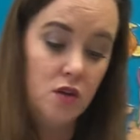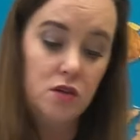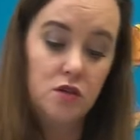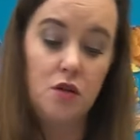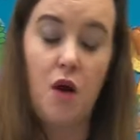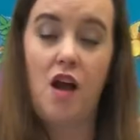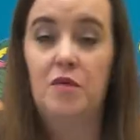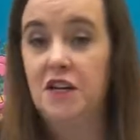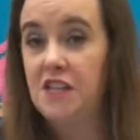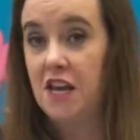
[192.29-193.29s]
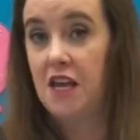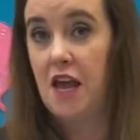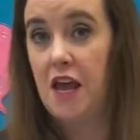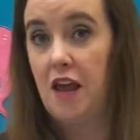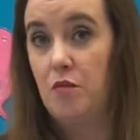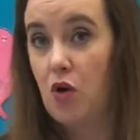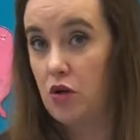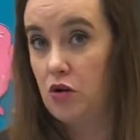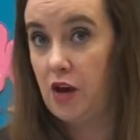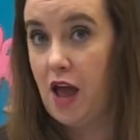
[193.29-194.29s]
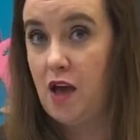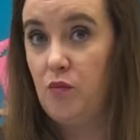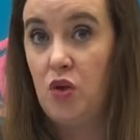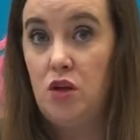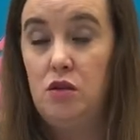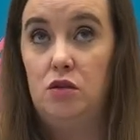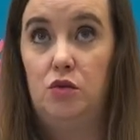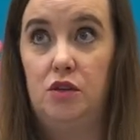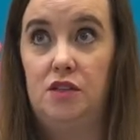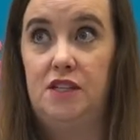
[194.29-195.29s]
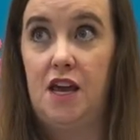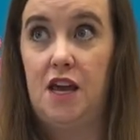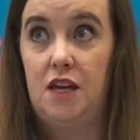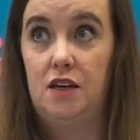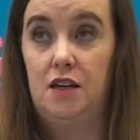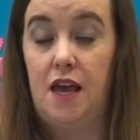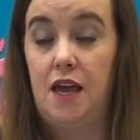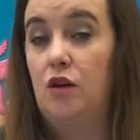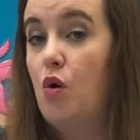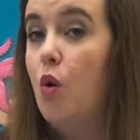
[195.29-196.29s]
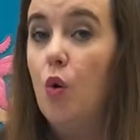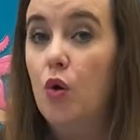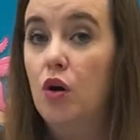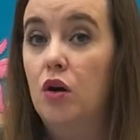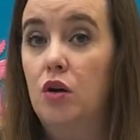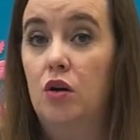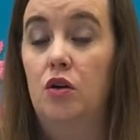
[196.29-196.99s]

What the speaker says: So I'm going to take a marker cap. You could take a cork.